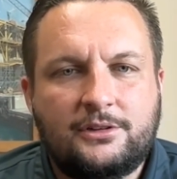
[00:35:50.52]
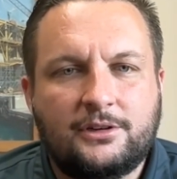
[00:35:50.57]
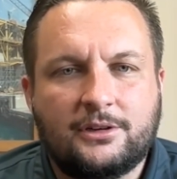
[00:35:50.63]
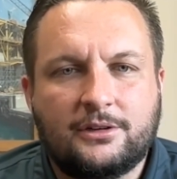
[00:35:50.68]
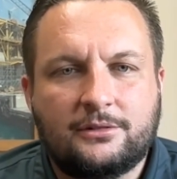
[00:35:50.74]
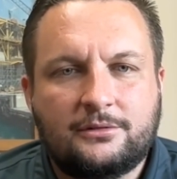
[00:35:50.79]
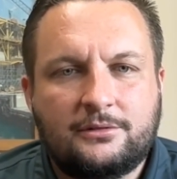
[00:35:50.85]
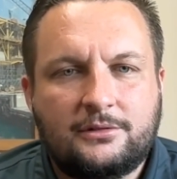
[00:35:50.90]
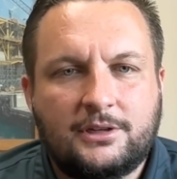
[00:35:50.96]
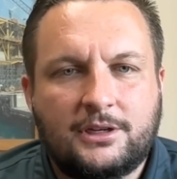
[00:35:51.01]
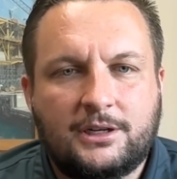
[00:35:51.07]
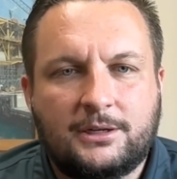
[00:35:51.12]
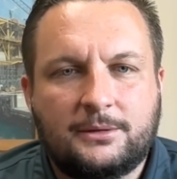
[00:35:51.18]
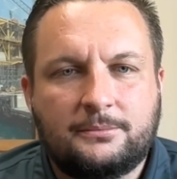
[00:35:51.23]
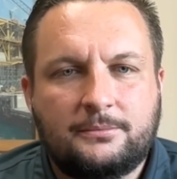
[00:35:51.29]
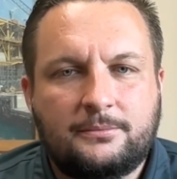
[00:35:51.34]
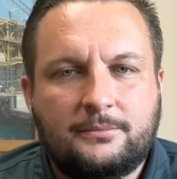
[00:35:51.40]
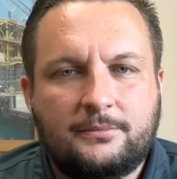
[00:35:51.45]
You know,
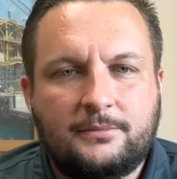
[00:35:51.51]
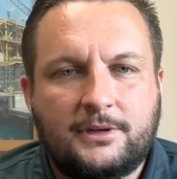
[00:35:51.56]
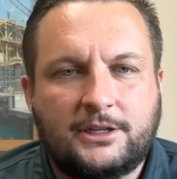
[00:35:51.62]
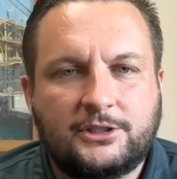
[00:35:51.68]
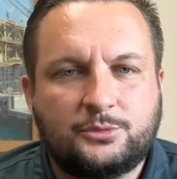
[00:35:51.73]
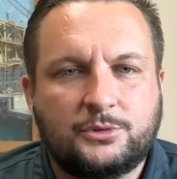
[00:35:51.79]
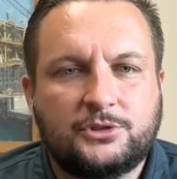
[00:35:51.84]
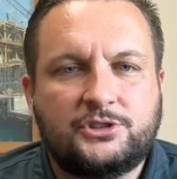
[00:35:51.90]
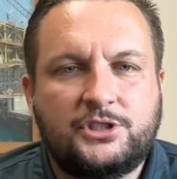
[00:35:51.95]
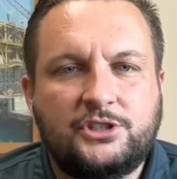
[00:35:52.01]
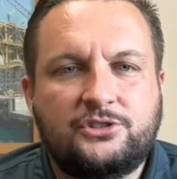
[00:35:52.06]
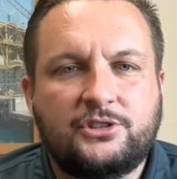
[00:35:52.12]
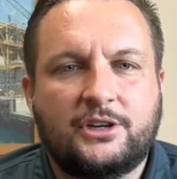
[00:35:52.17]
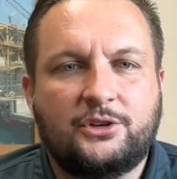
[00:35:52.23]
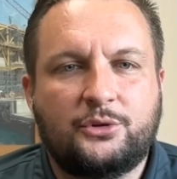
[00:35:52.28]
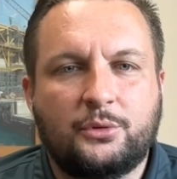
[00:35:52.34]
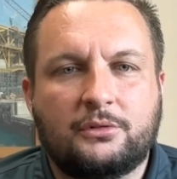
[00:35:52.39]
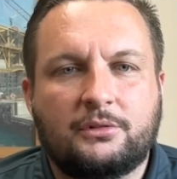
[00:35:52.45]
I just want to teach you
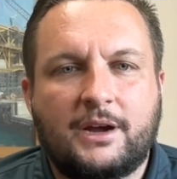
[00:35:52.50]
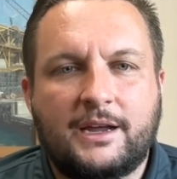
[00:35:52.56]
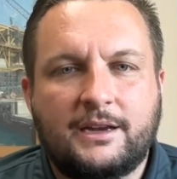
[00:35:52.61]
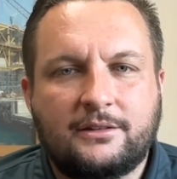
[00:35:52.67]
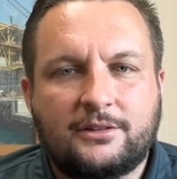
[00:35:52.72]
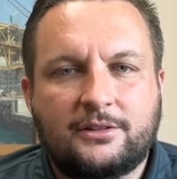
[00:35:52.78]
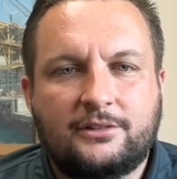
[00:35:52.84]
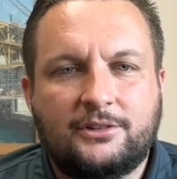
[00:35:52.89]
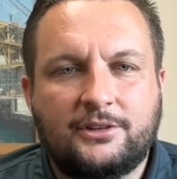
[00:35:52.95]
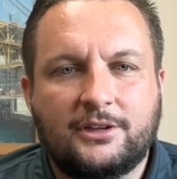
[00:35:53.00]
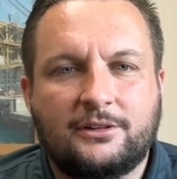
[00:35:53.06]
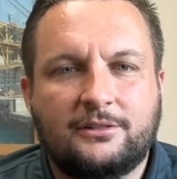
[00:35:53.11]
how to do it right, you know?